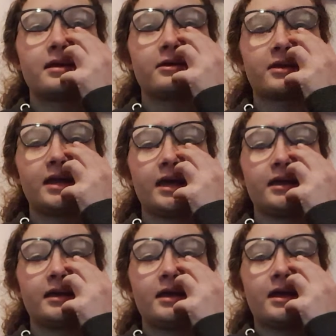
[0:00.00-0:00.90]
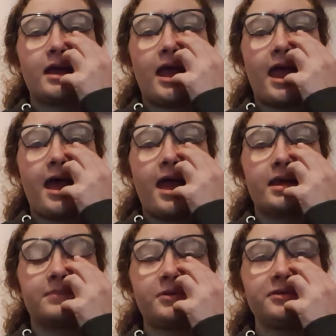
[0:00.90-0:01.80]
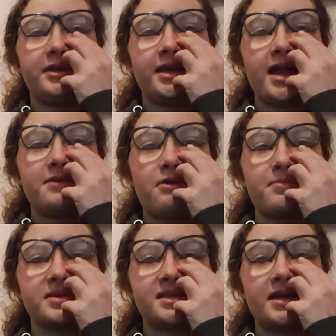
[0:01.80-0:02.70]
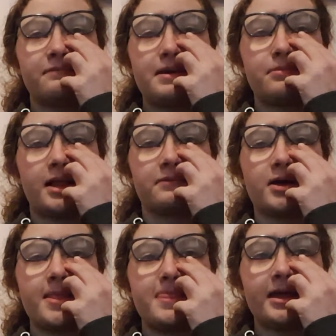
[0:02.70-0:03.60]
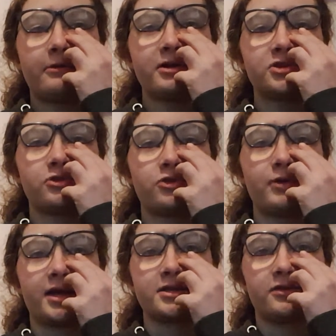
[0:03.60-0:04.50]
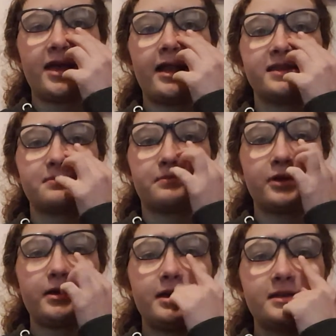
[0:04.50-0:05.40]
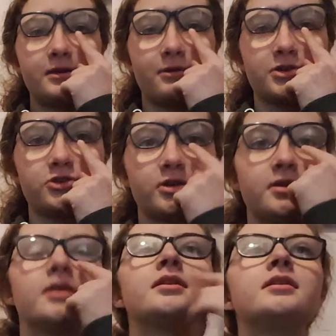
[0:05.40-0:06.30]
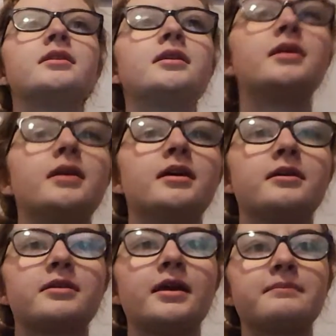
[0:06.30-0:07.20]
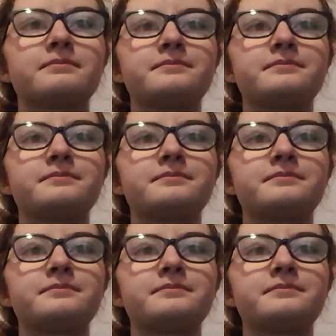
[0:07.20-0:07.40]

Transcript: Okay. And apparently 94% of people have gotten that question correct, so that is a pretty easy question. Okay.